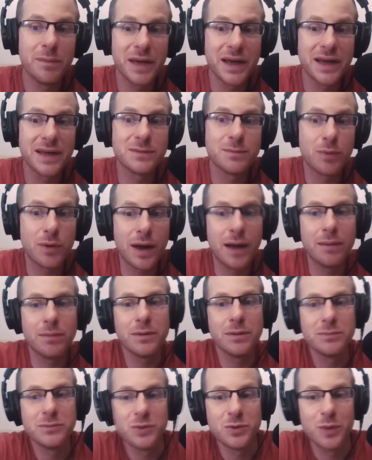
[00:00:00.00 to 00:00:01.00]
the biggest
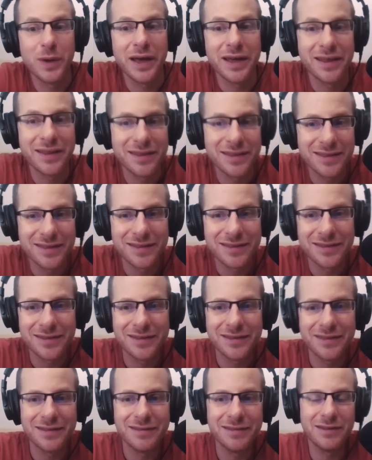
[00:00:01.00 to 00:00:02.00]
problems with
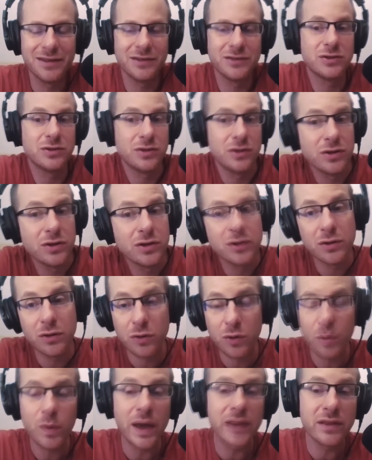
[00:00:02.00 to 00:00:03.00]
the, the,
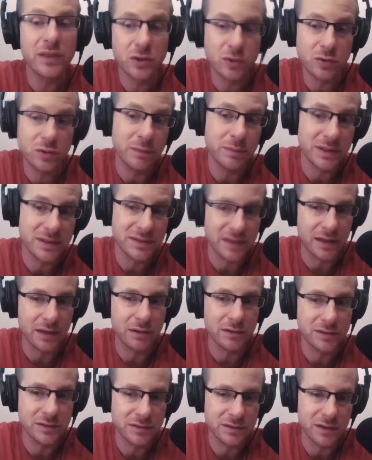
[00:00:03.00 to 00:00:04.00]
the way the treatment
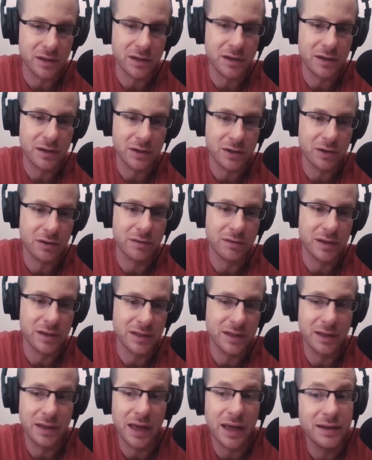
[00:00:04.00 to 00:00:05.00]
centers are
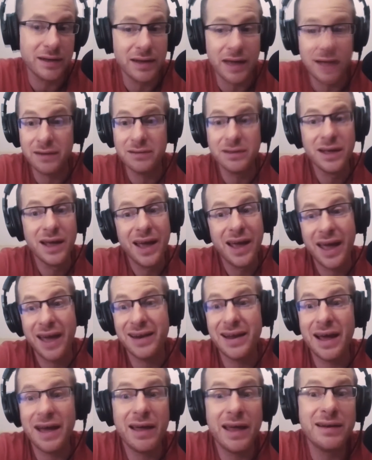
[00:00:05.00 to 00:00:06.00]
currently and and,
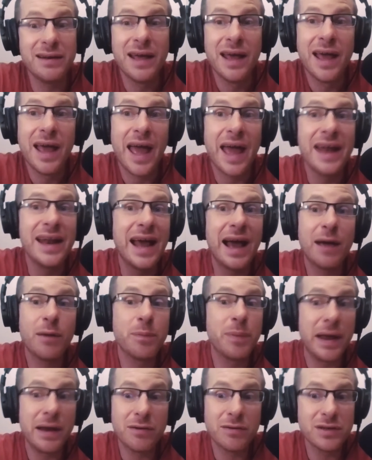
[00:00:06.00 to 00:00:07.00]
and and and and
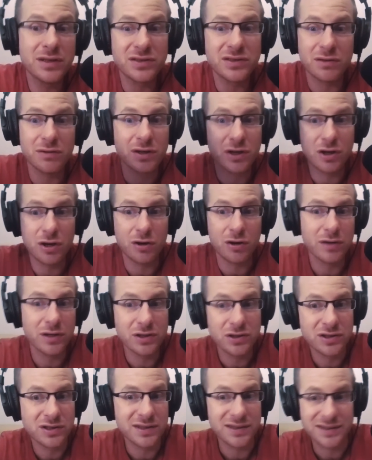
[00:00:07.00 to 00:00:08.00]
how parents are
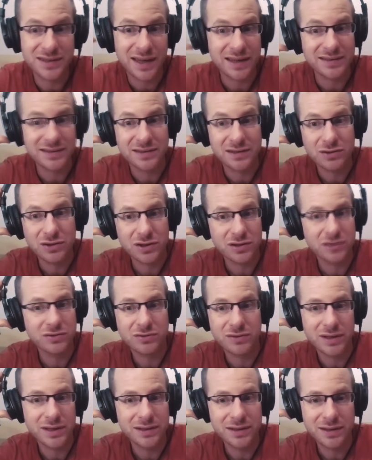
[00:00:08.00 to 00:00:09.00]
encouraged to test their
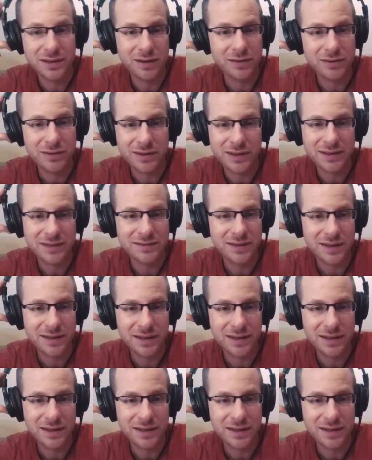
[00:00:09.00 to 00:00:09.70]
children and other things